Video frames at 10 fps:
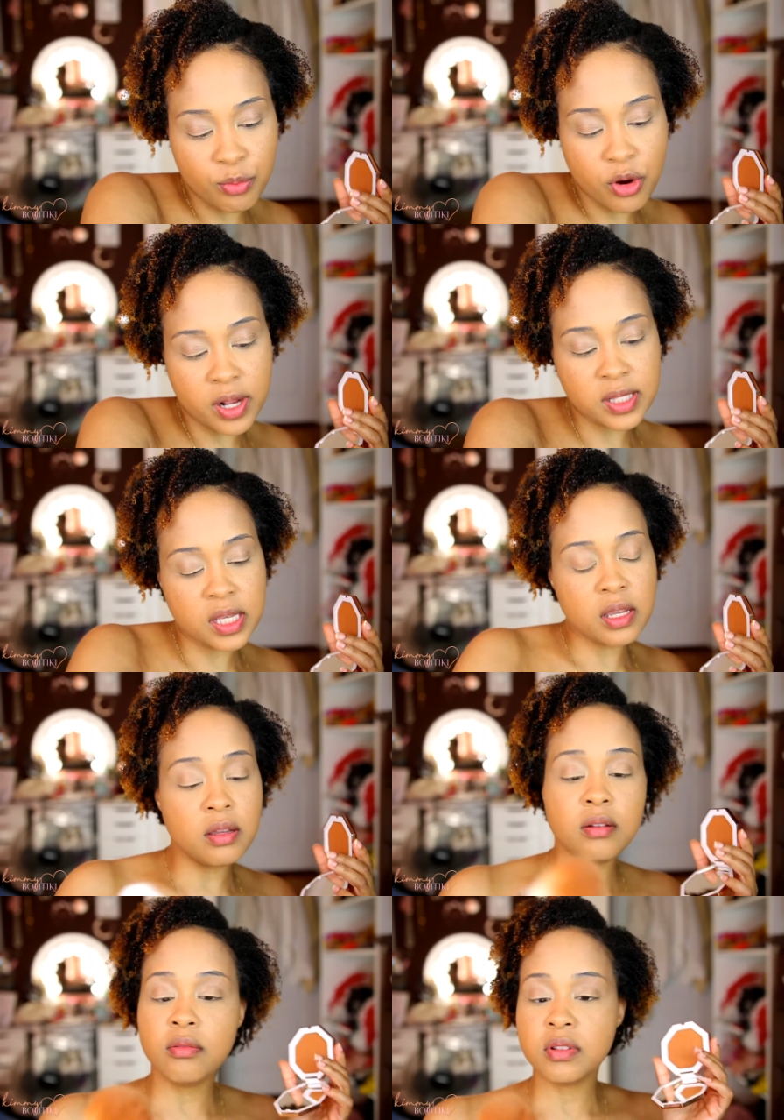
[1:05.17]
for
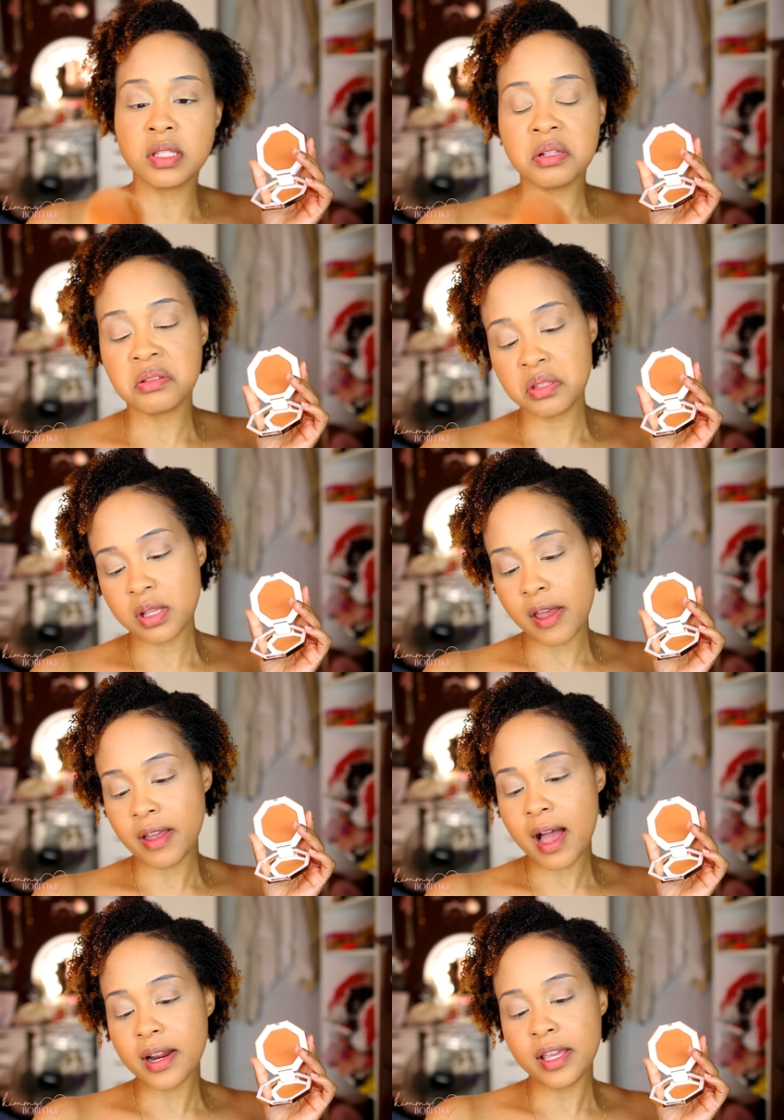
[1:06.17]
bronzing since I
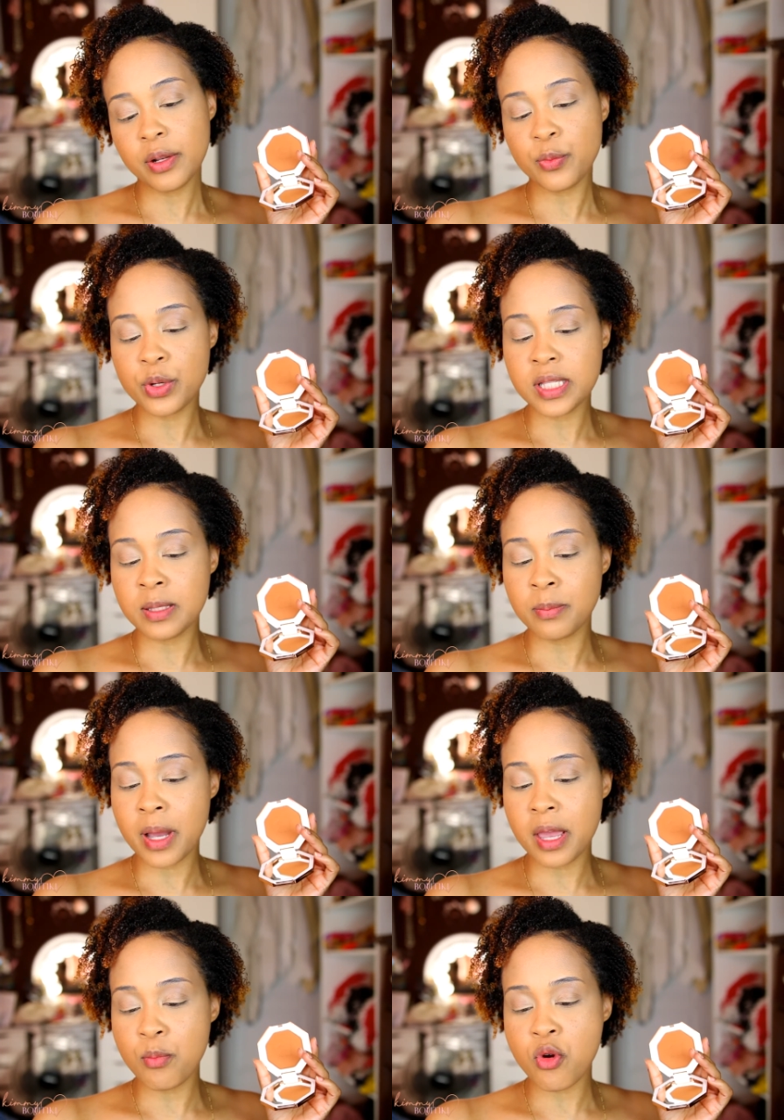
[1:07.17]
got it was
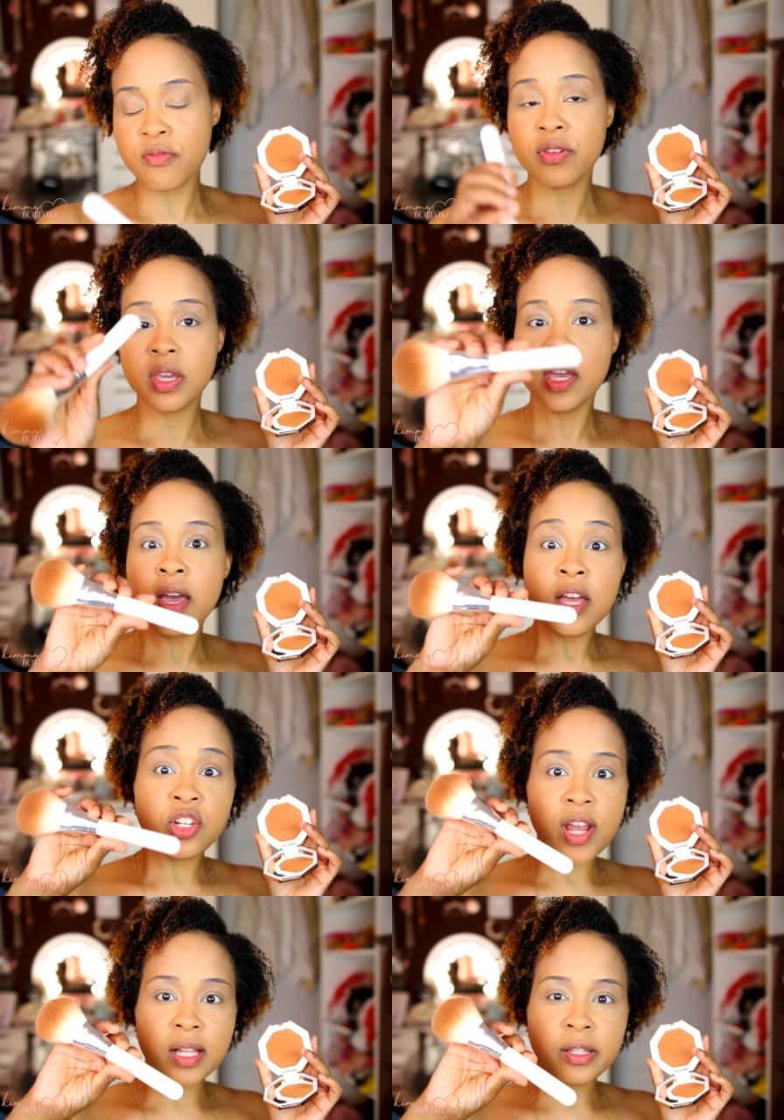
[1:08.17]
my Morphe
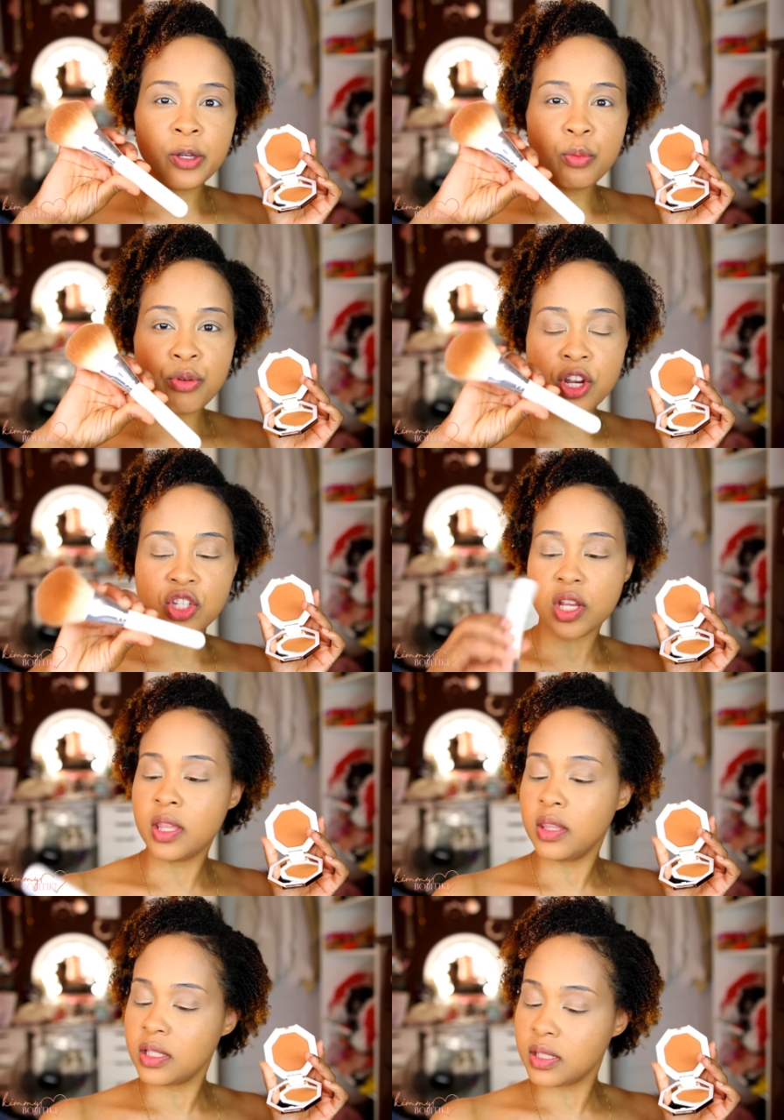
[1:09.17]
Jaclyn Hill brush,
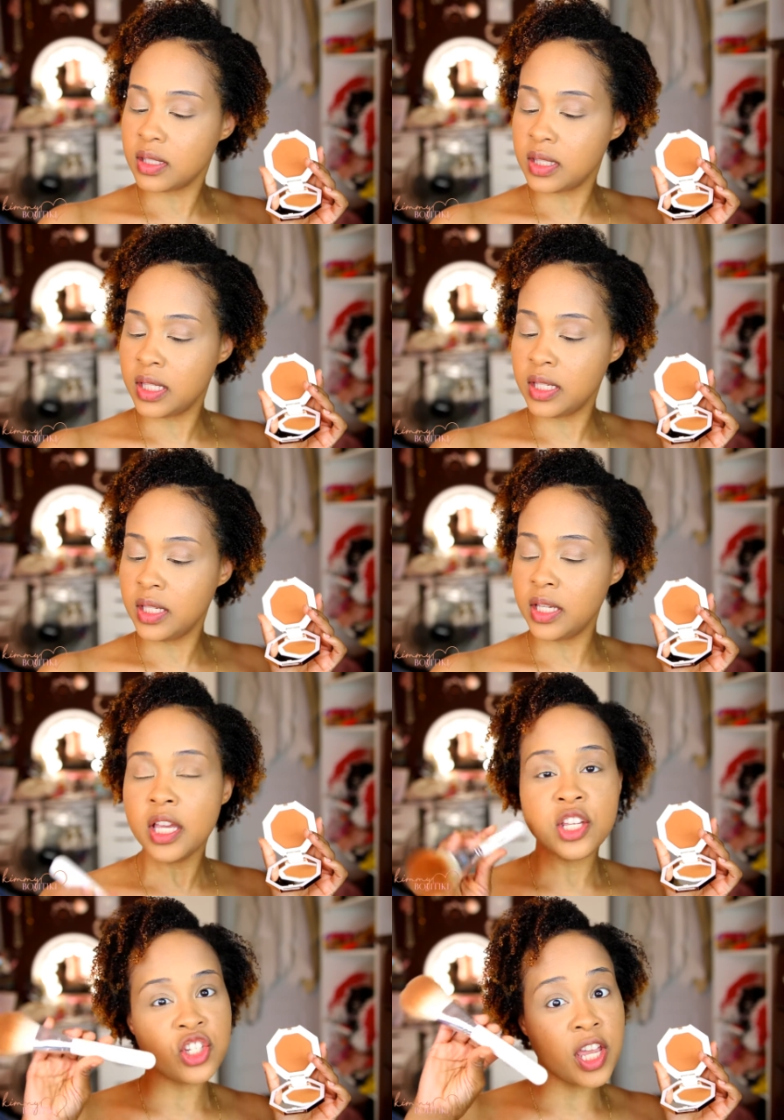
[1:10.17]
and this is the
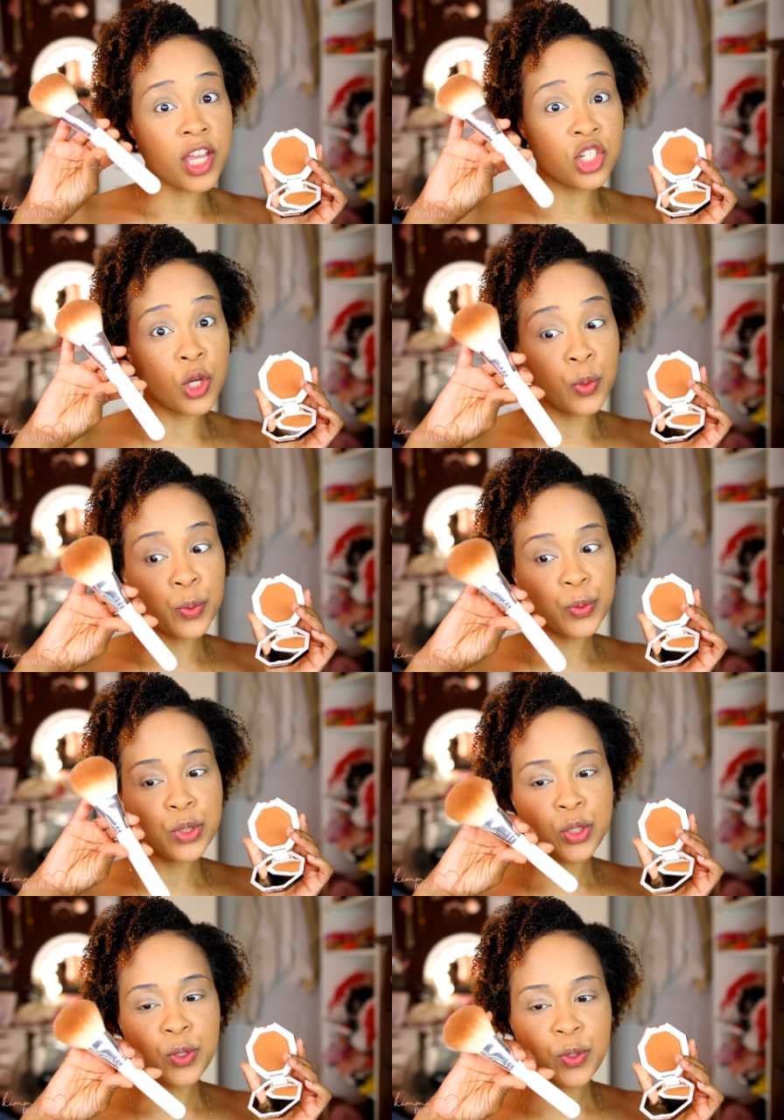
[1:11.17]

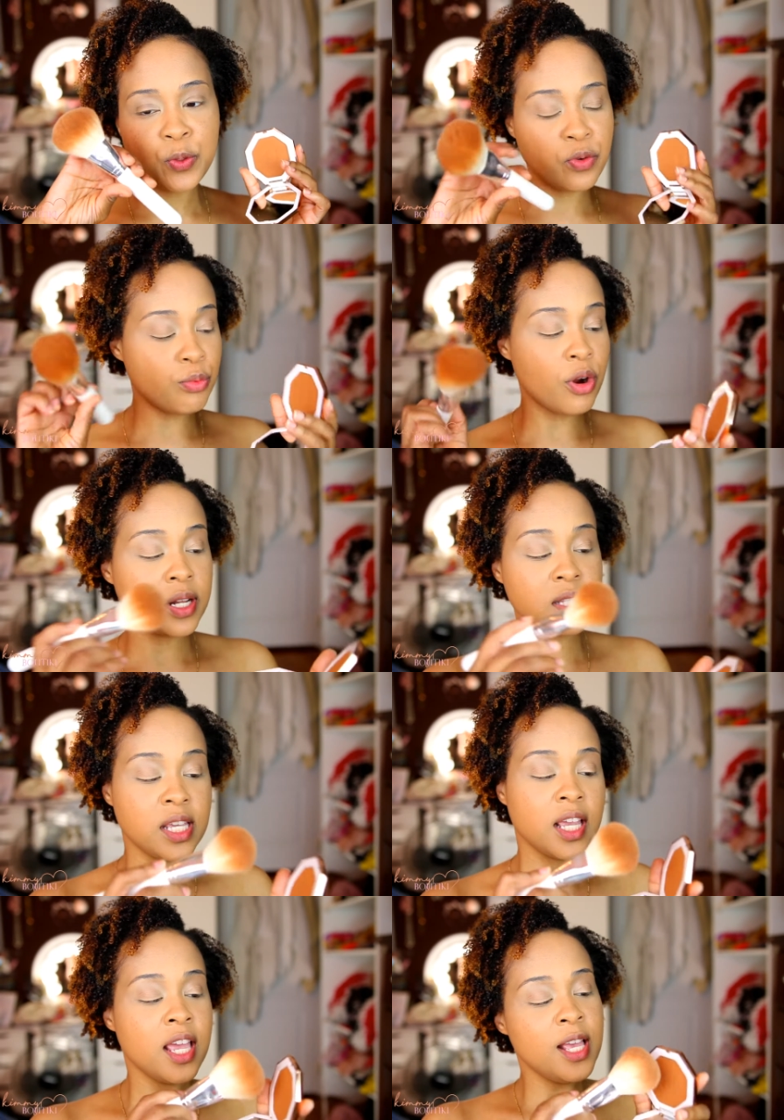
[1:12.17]
JH02 for
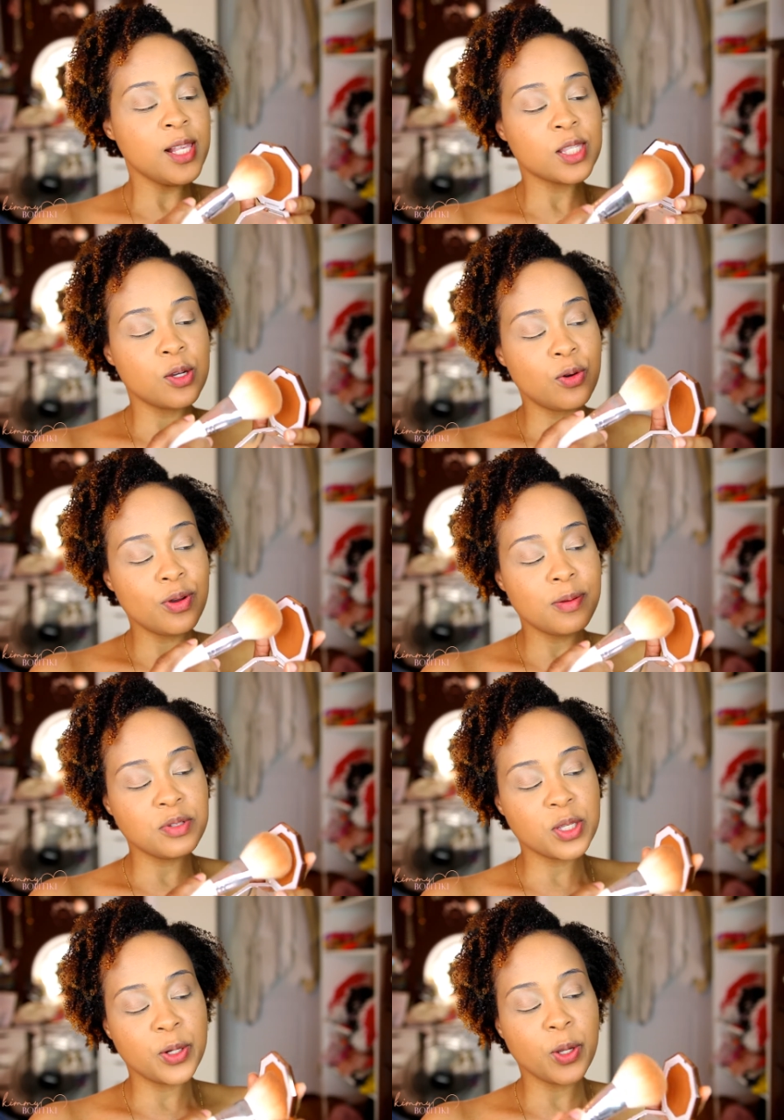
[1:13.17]
bronzing. So I'm
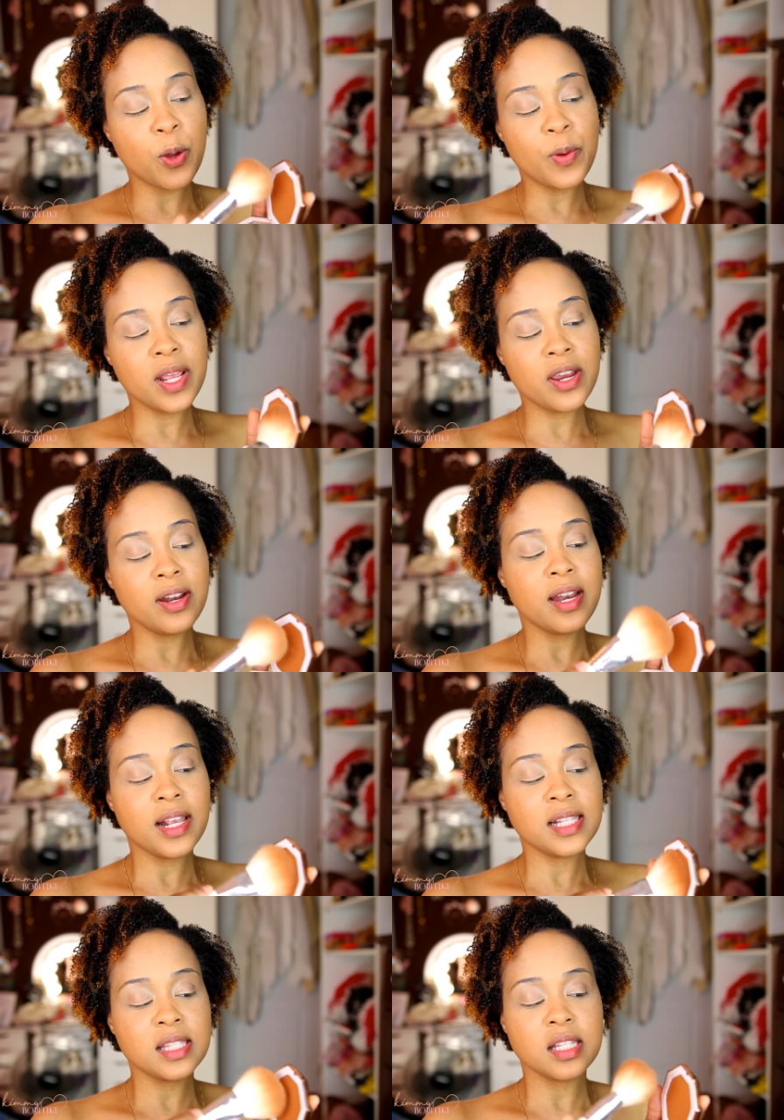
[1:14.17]
just gonna go in here
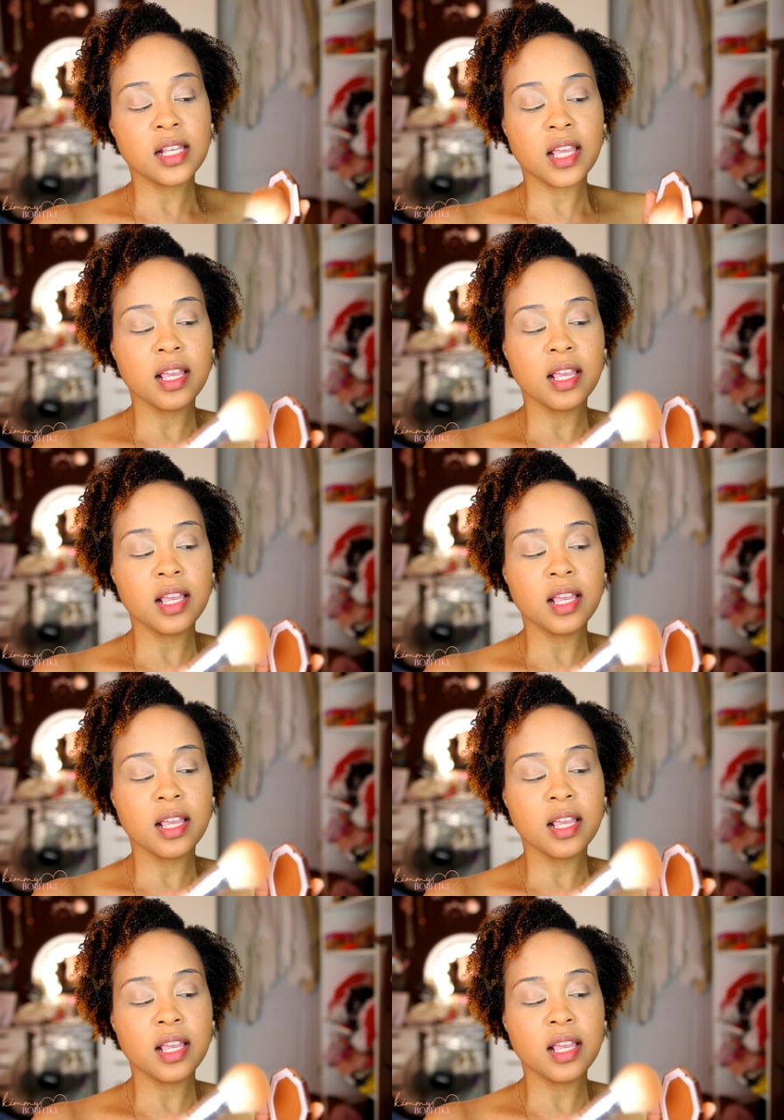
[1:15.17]
nice.